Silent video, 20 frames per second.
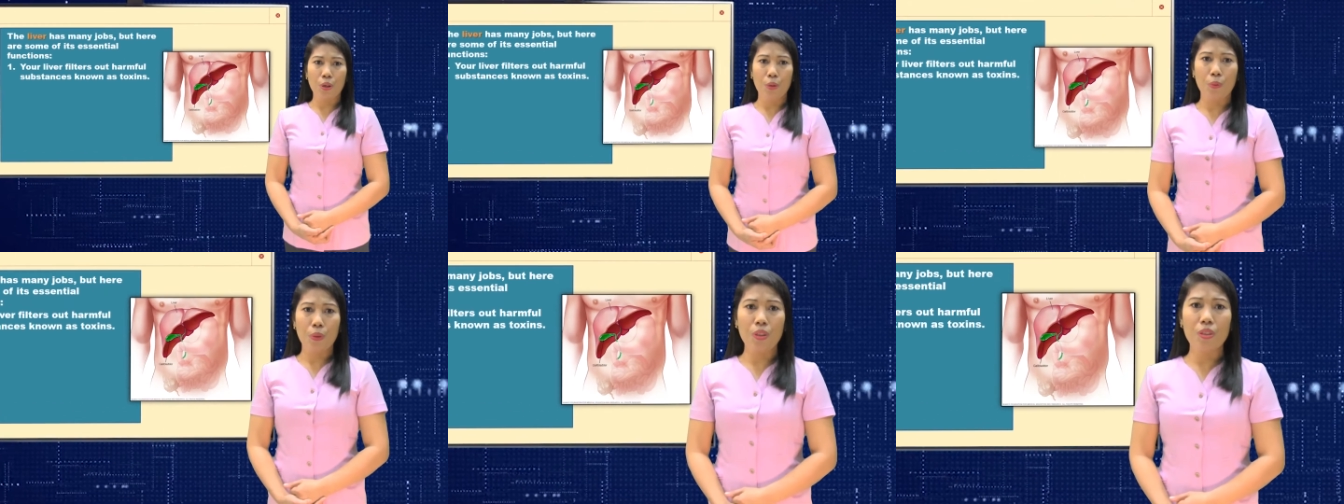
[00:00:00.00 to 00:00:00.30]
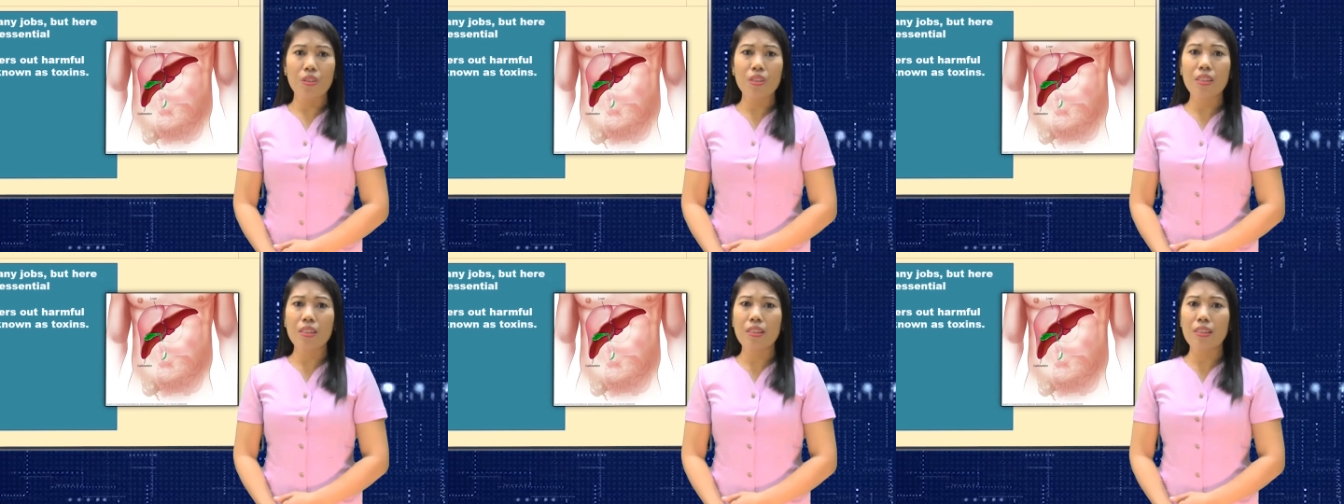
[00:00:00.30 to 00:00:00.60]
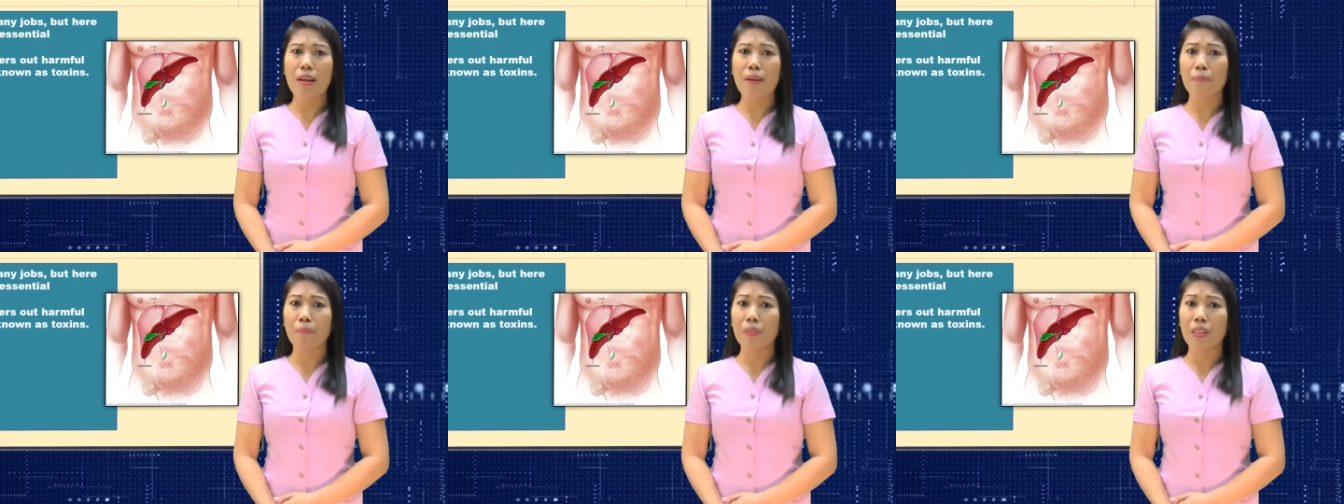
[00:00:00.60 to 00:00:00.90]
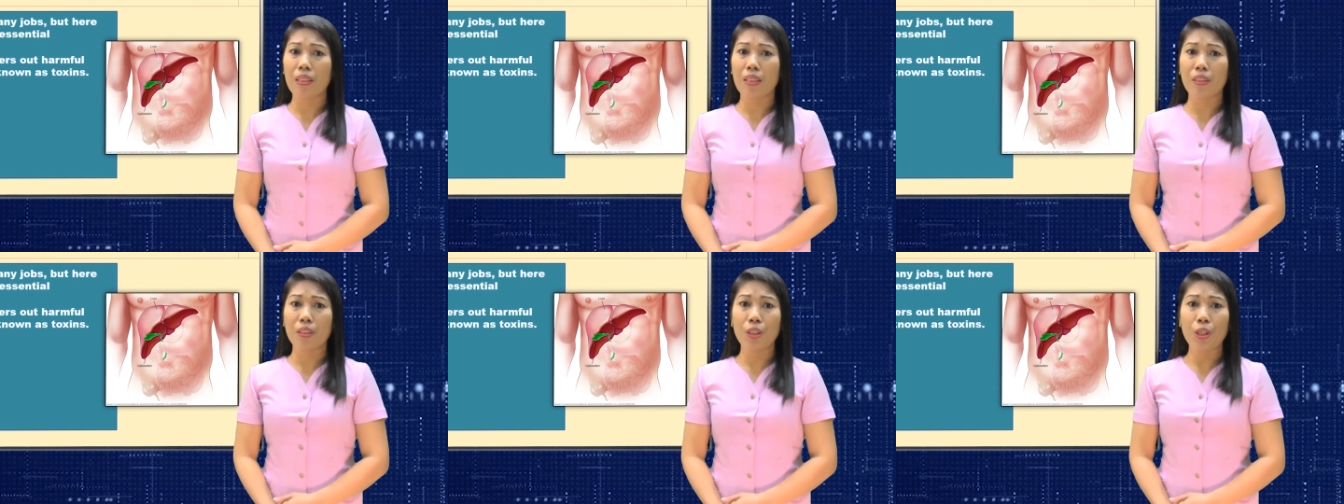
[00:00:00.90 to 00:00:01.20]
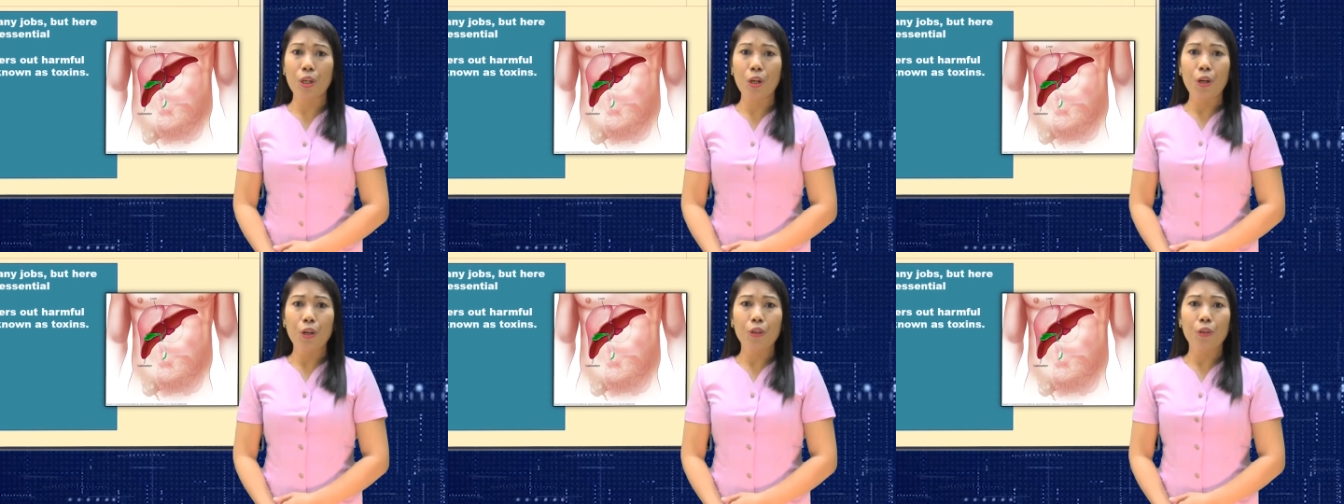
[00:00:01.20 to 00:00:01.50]
When you eat something,
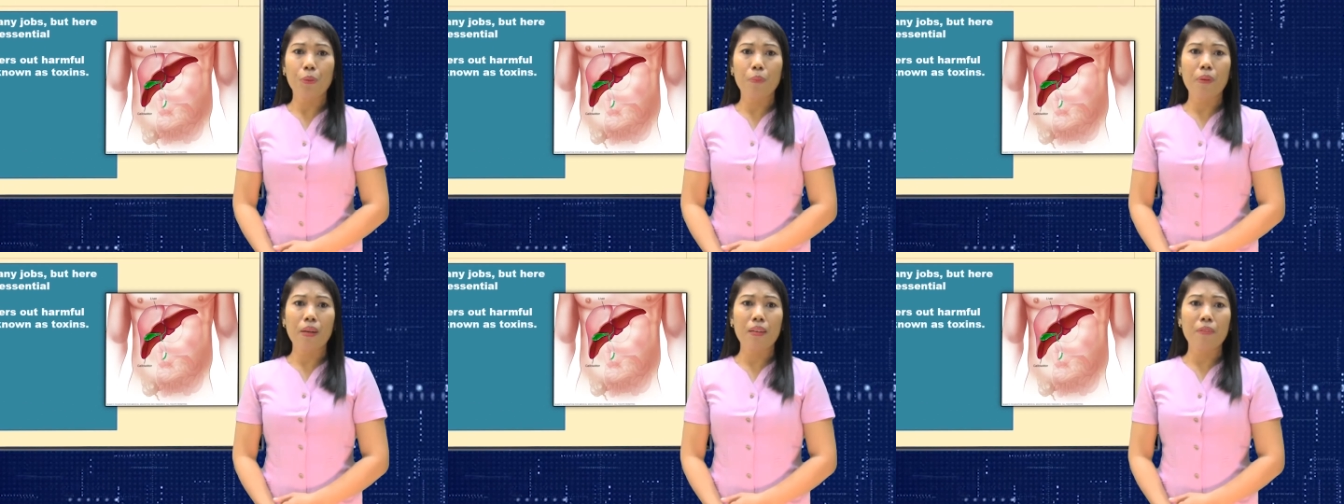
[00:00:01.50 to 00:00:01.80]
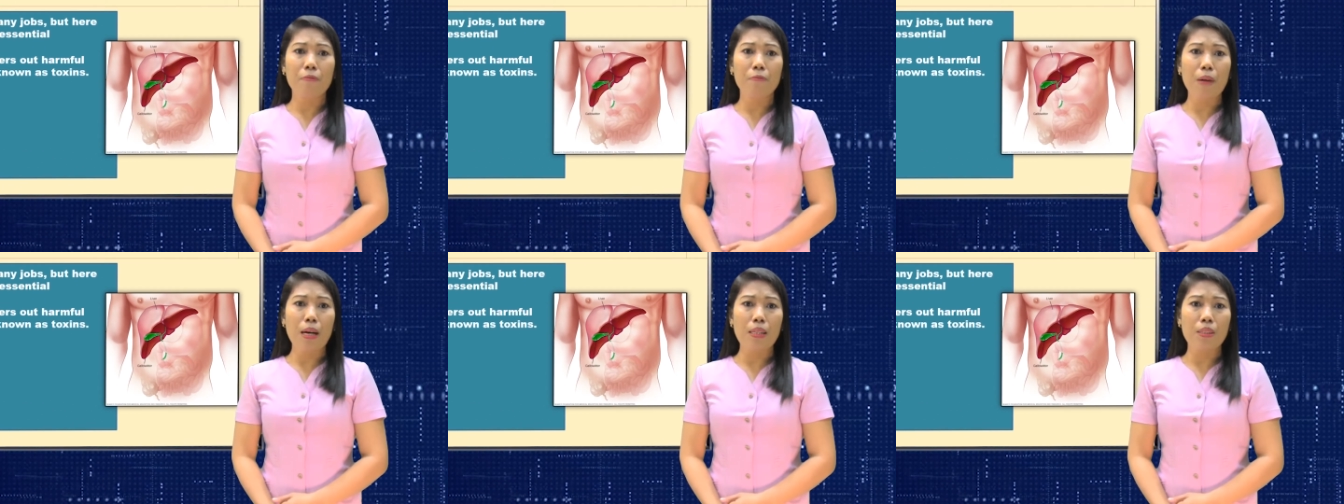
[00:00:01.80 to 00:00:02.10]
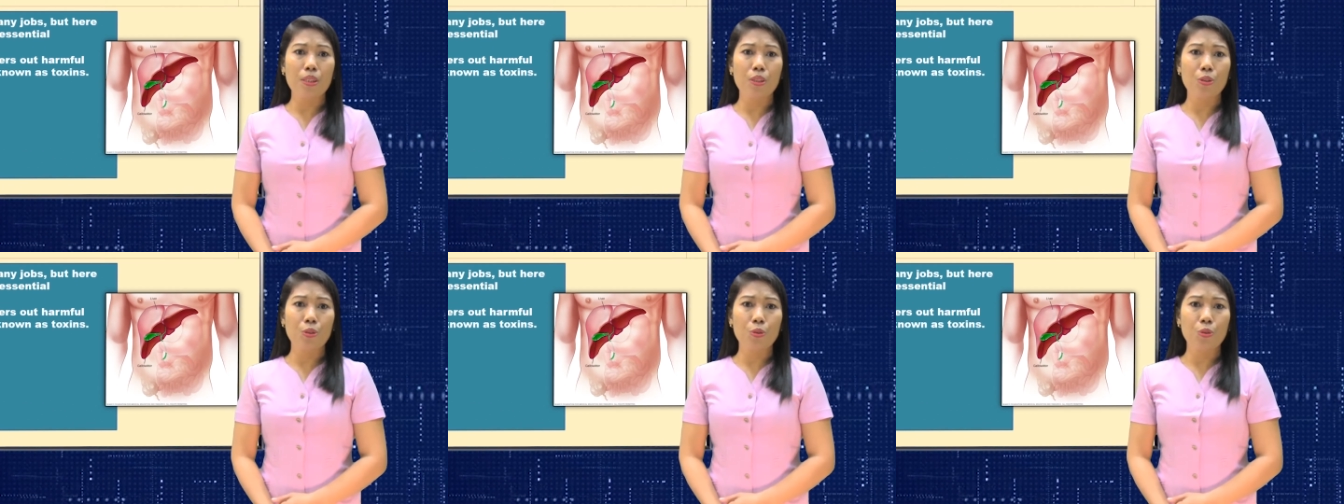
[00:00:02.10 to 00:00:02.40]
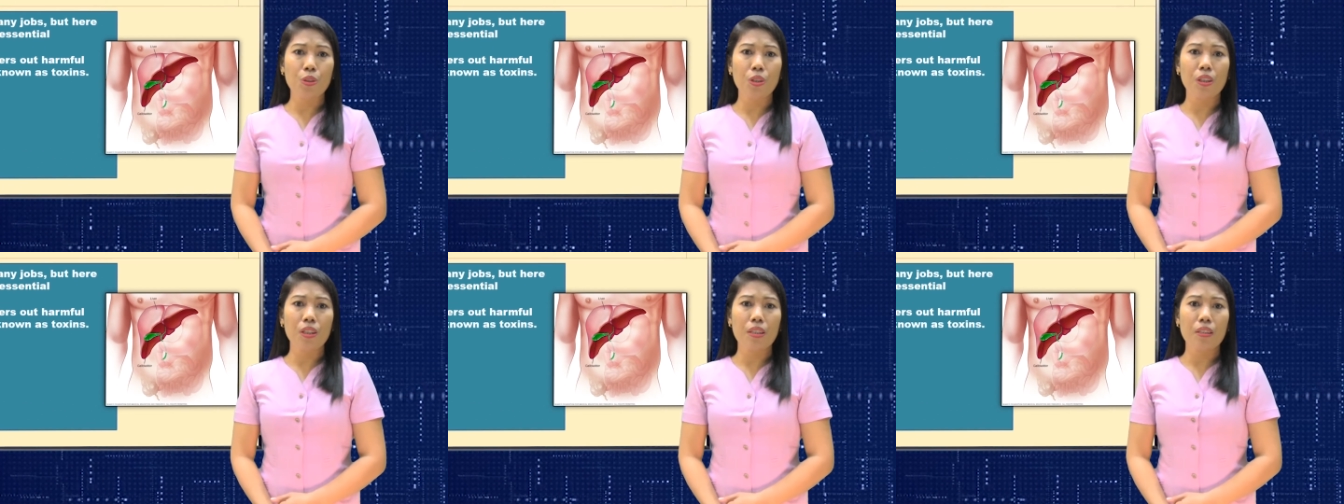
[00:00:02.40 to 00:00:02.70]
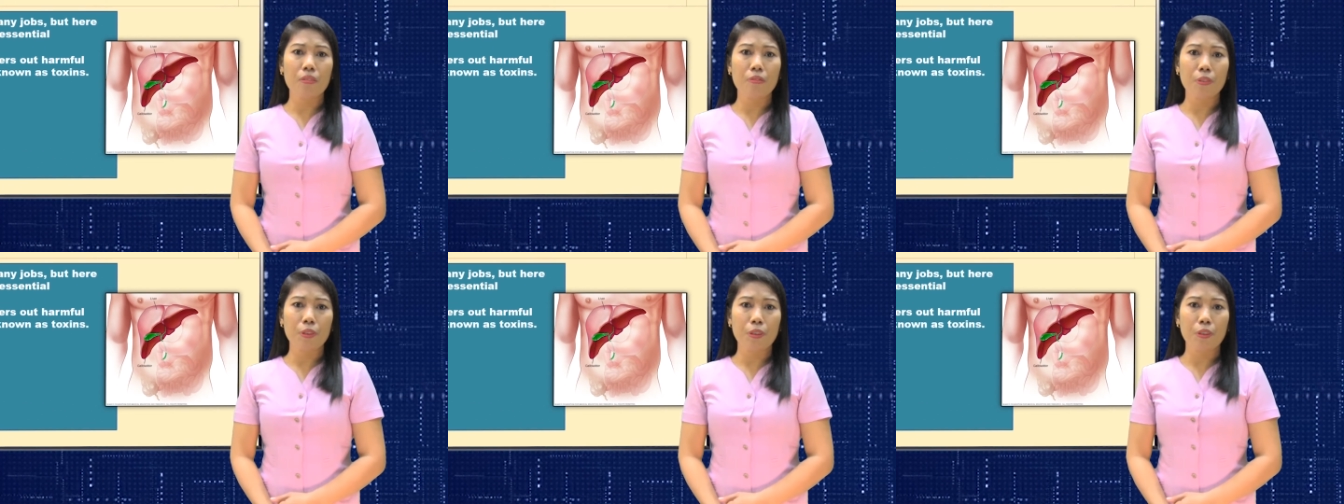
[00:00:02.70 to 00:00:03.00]
your blood passes through your
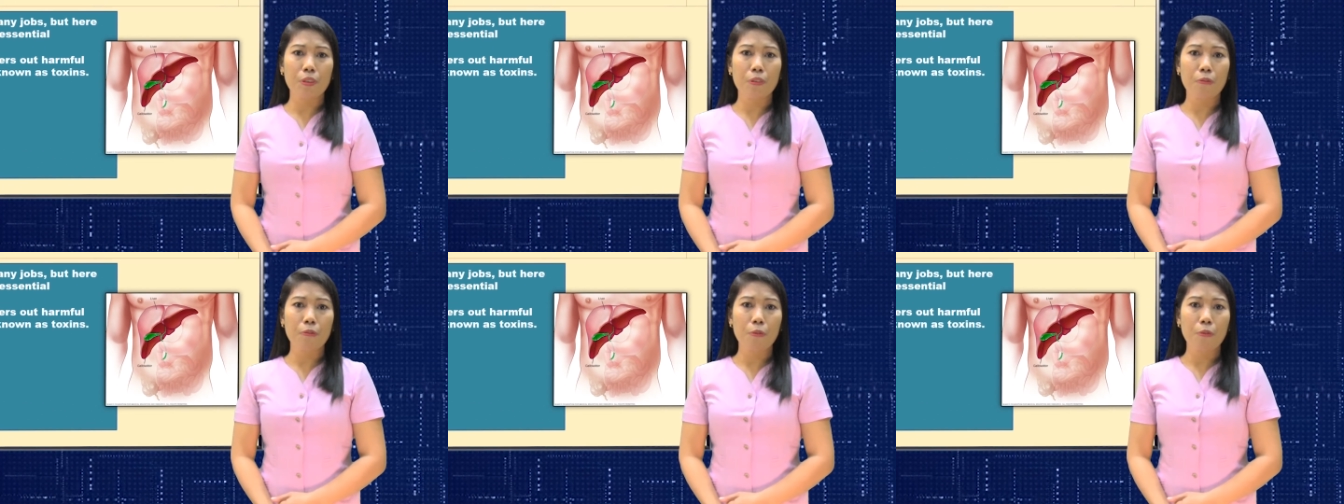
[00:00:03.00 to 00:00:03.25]
liver